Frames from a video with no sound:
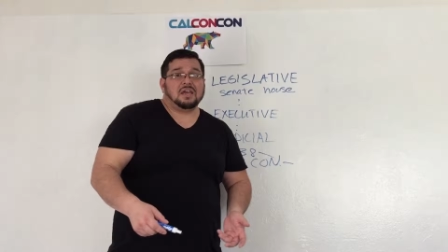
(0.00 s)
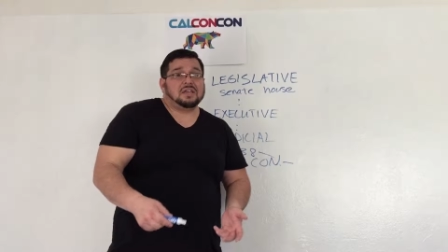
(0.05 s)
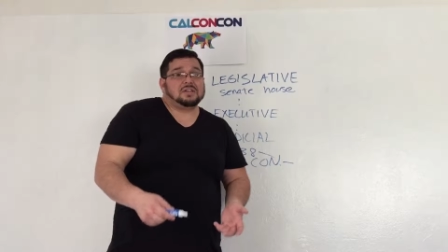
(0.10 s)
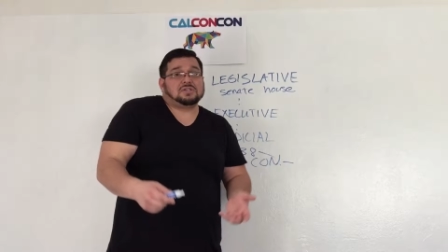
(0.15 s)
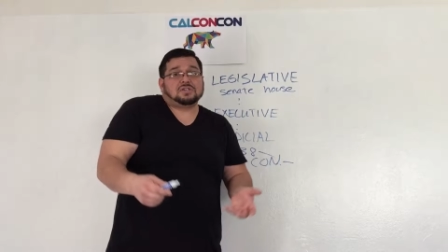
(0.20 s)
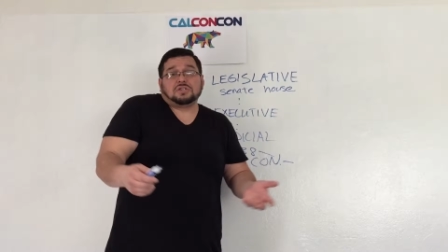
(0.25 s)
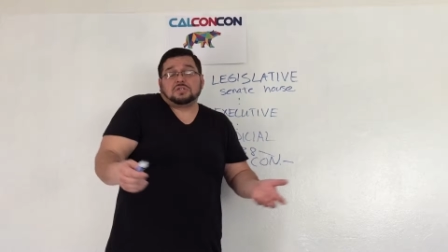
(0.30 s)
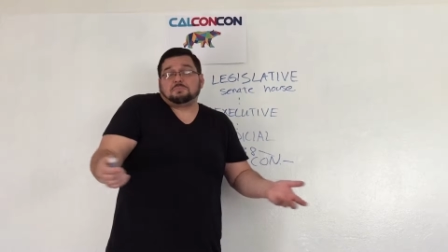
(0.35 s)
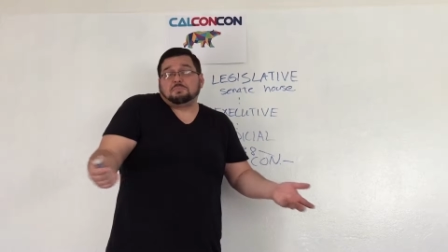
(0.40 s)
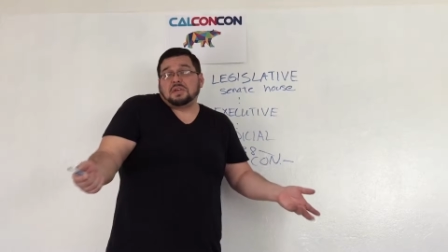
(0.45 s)

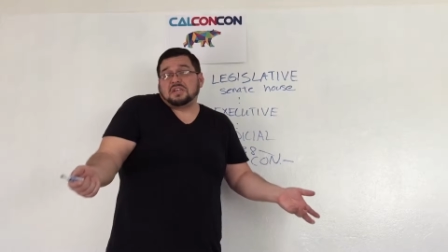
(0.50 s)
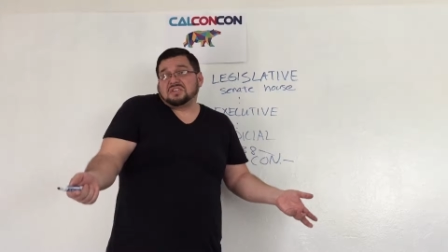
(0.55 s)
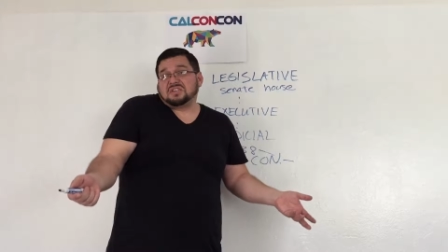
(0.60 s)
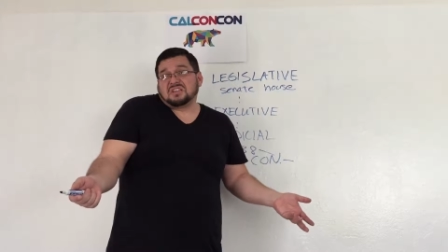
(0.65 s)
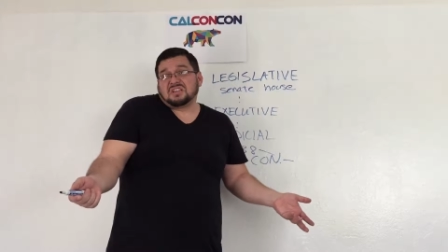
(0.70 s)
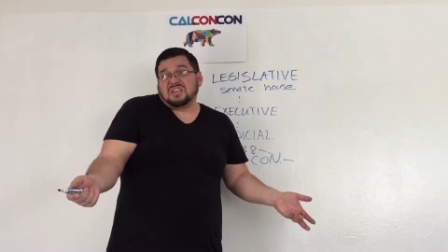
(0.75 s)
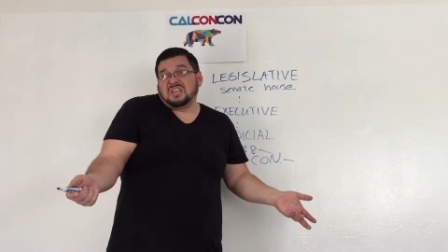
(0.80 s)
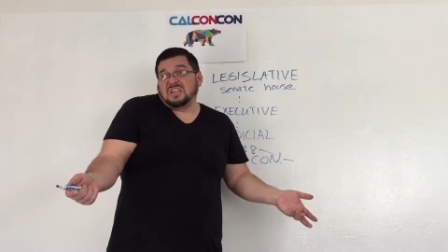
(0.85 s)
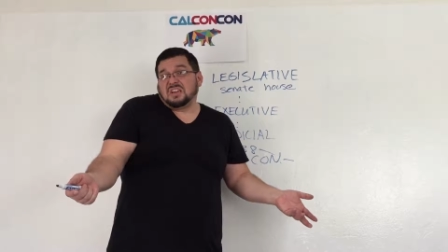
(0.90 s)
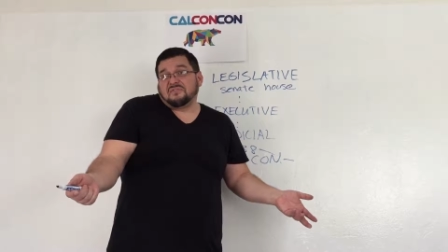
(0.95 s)
It's just
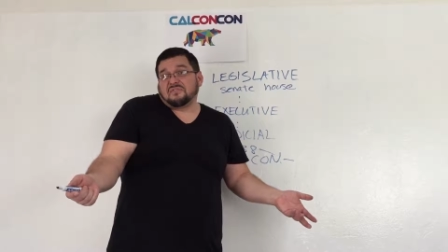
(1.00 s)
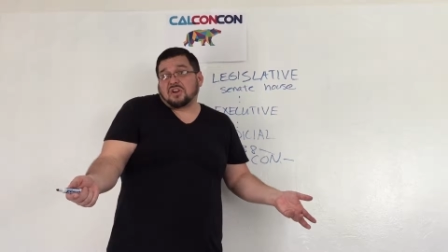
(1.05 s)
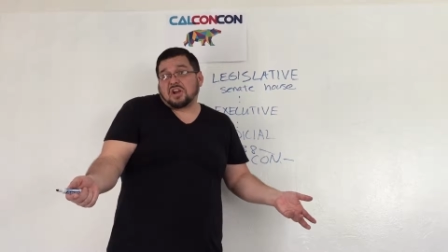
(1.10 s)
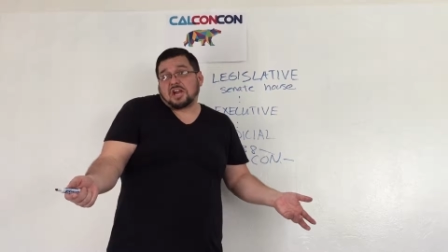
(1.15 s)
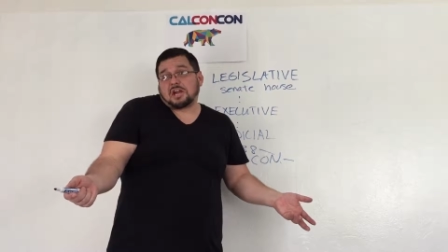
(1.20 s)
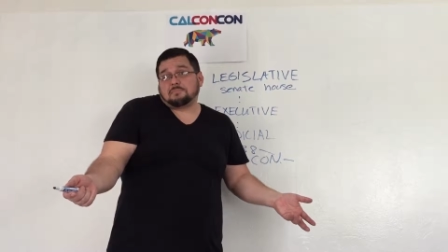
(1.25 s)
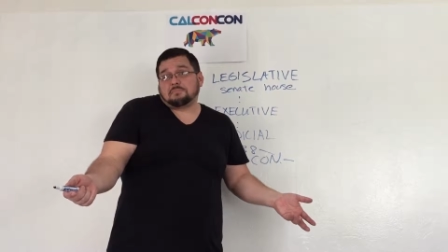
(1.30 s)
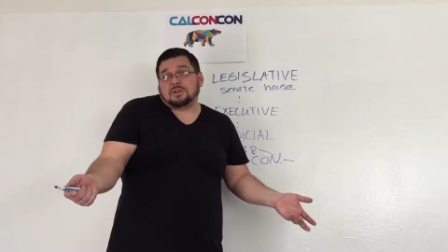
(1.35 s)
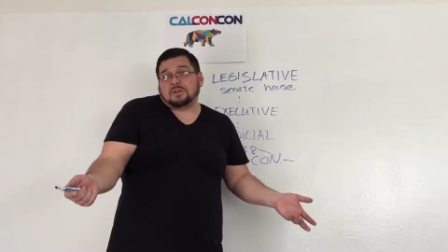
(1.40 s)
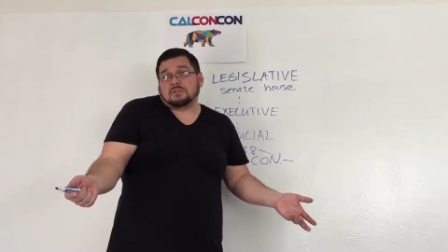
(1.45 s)
basically never
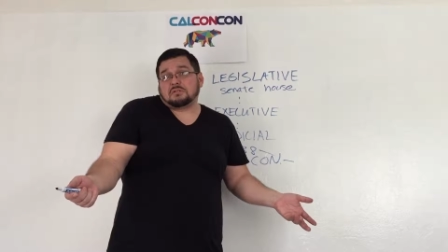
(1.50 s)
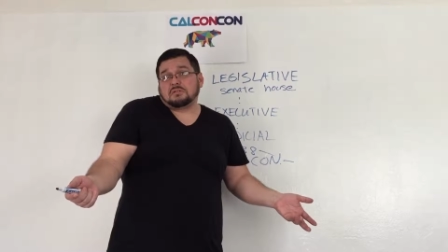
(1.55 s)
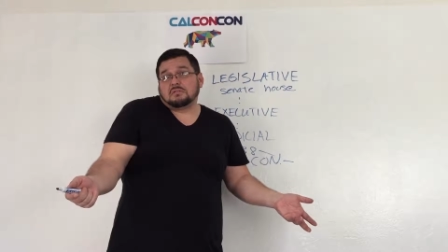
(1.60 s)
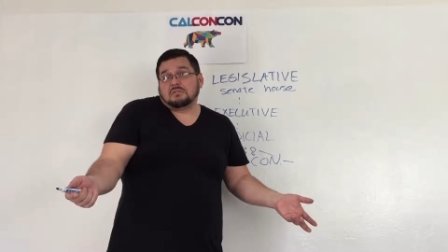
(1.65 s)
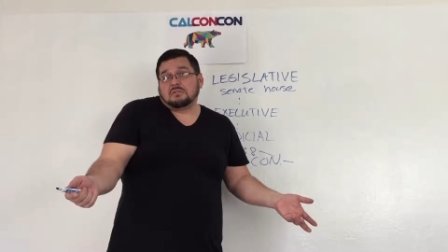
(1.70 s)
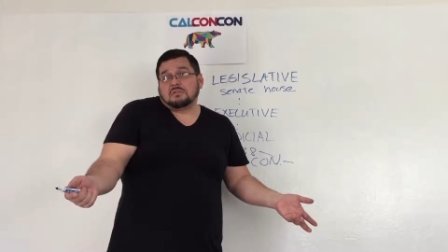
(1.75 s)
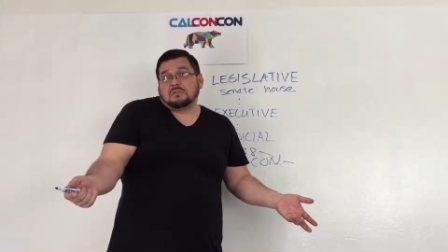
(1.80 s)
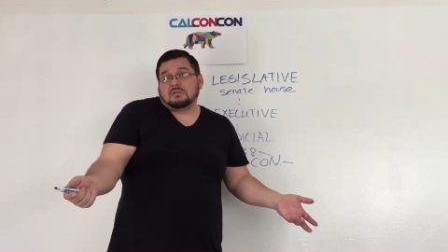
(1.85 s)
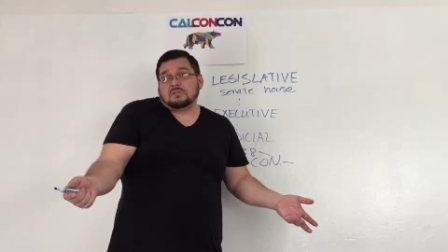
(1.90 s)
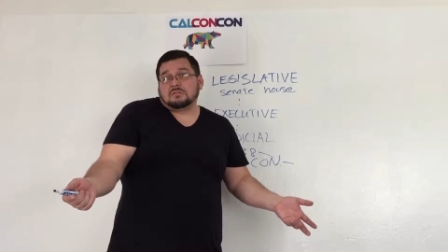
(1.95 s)
happened
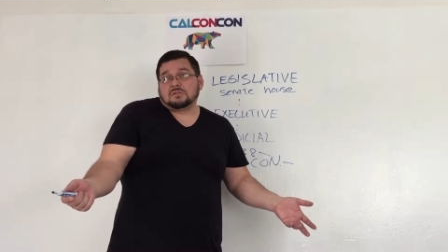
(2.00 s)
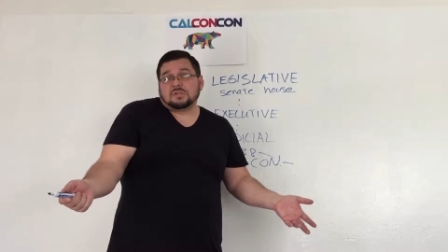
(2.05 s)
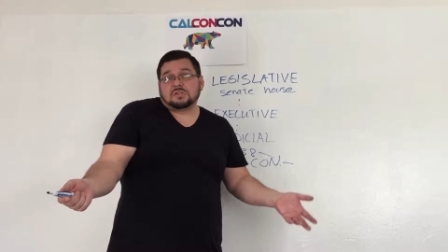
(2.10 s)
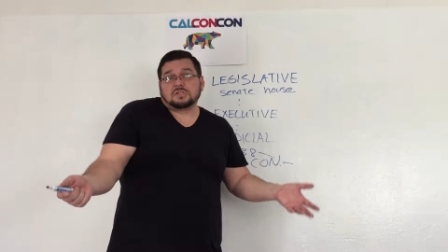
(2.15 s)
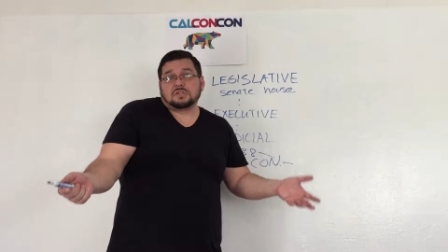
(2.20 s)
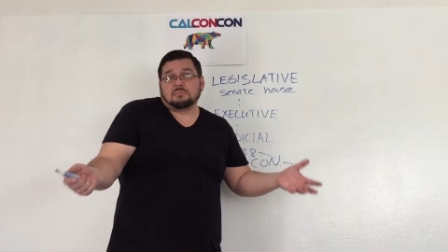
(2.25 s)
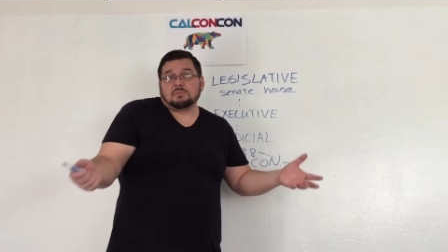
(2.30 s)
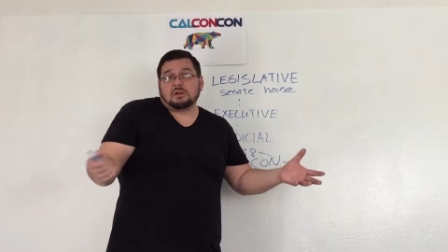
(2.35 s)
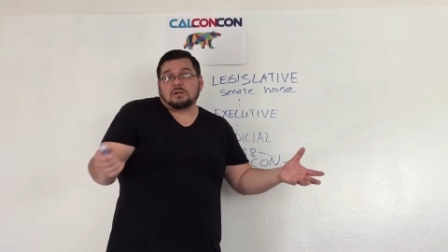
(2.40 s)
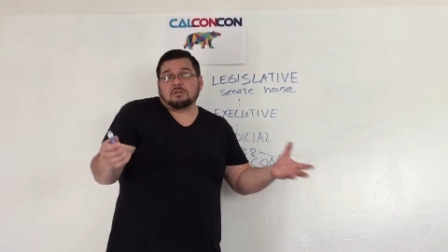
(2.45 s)

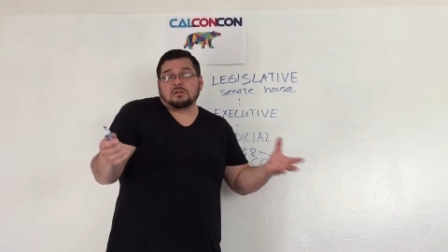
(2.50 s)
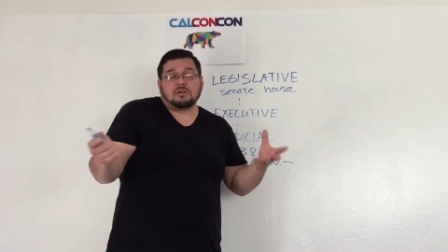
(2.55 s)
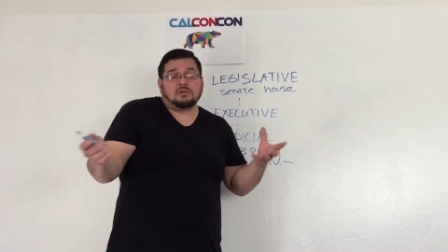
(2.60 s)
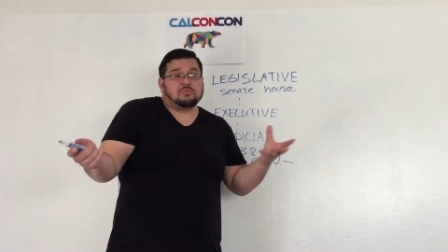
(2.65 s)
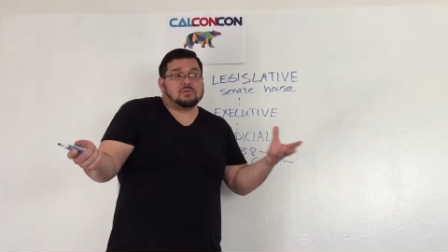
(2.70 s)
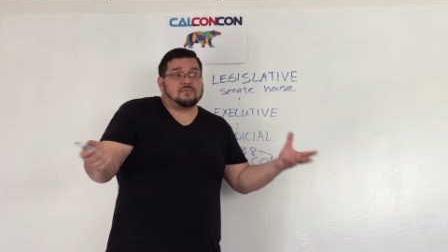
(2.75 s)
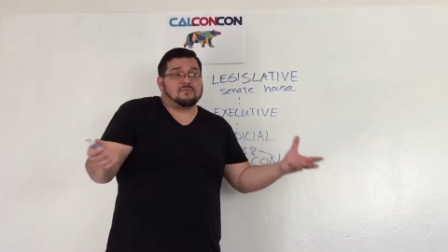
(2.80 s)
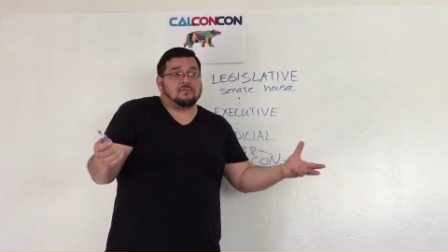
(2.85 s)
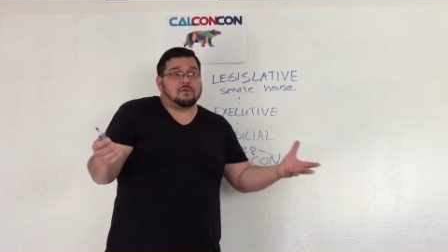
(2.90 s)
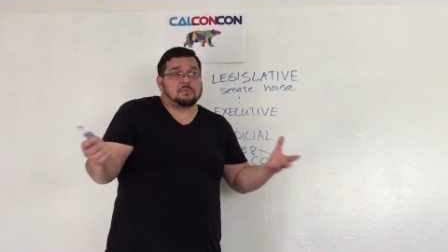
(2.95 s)
since America
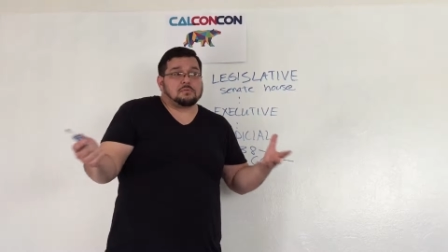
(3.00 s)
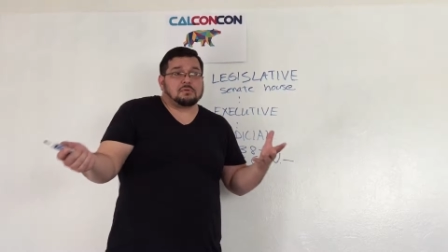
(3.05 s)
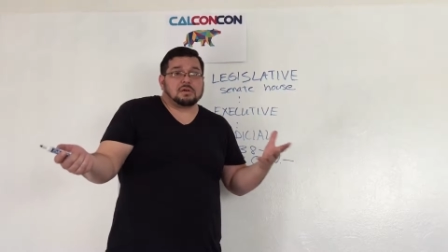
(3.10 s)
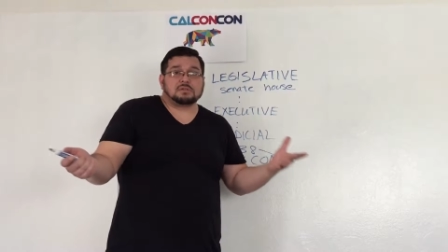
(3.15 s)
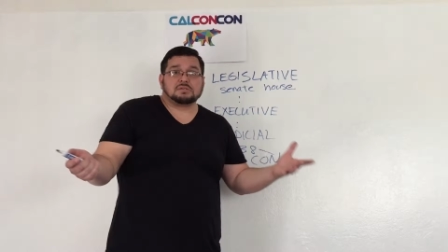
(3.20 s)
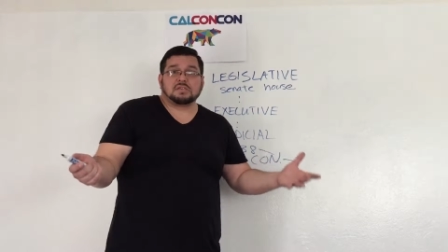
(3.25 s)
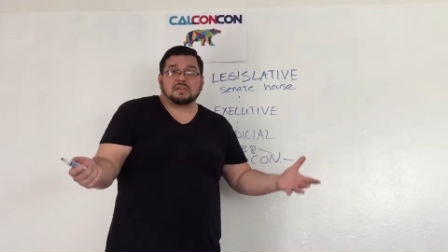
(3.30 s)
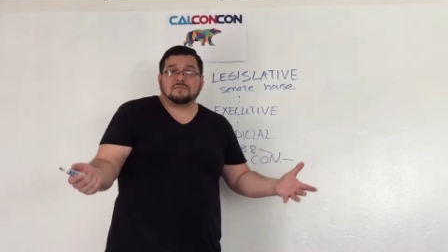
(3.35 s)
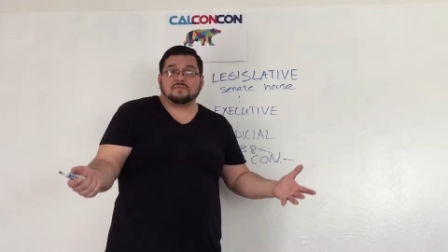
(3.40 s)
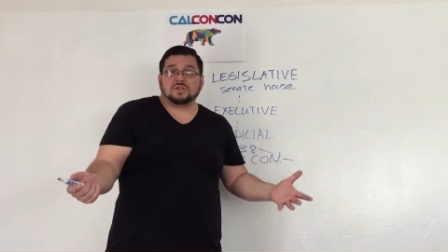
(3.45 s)
was formed
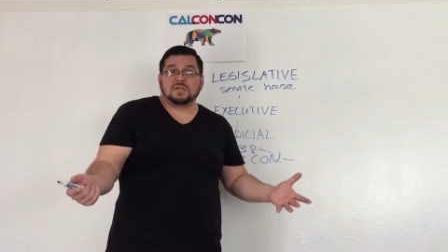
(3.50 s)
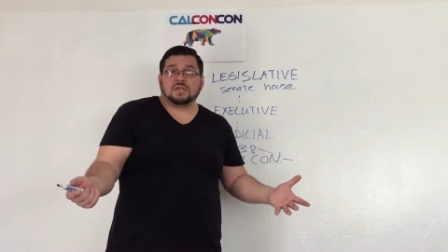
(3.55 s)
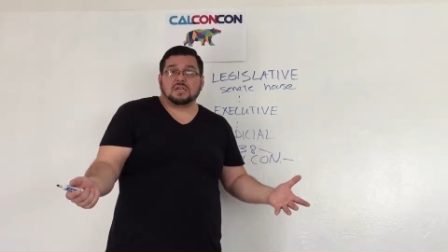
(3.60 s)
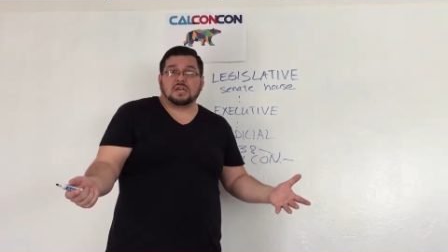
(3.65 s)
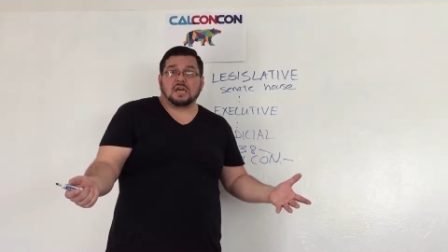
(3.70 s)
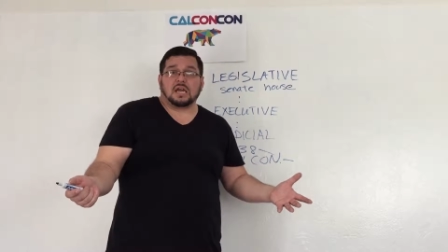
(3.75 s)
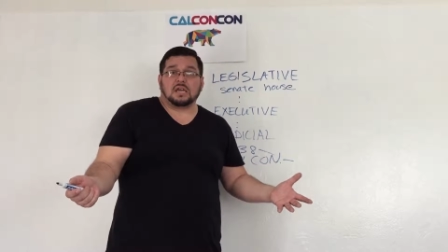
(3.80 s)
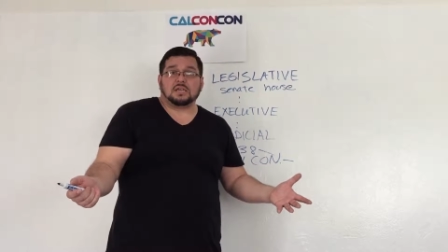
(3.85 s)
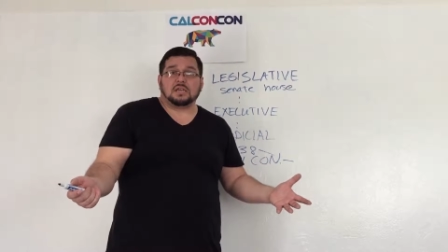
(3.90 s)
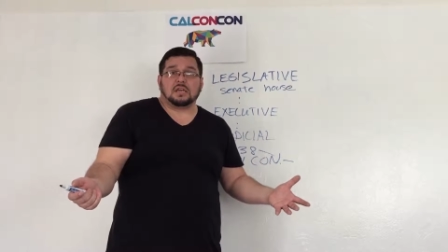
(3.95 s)
around
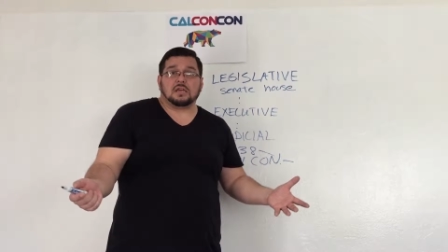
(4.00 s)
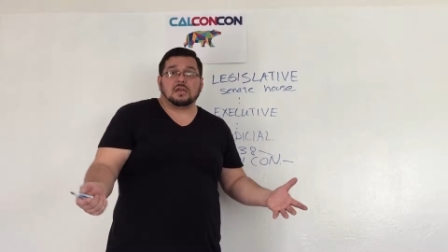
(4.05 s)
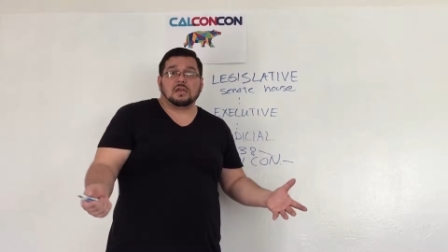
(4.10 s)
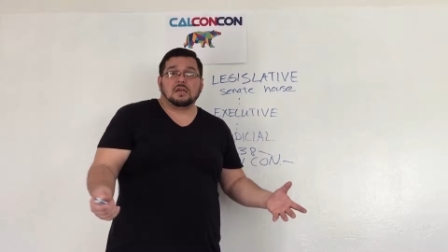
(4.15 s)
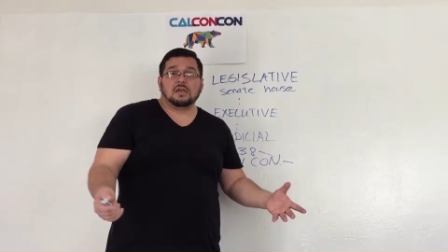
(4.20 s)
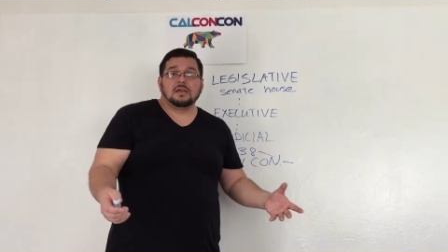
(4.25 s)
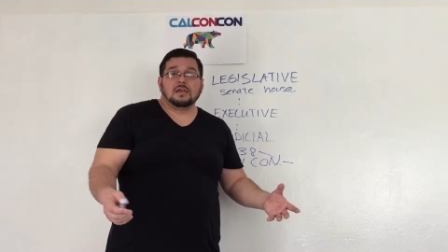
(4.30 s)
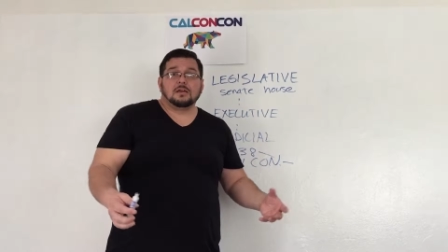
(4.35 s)
1790.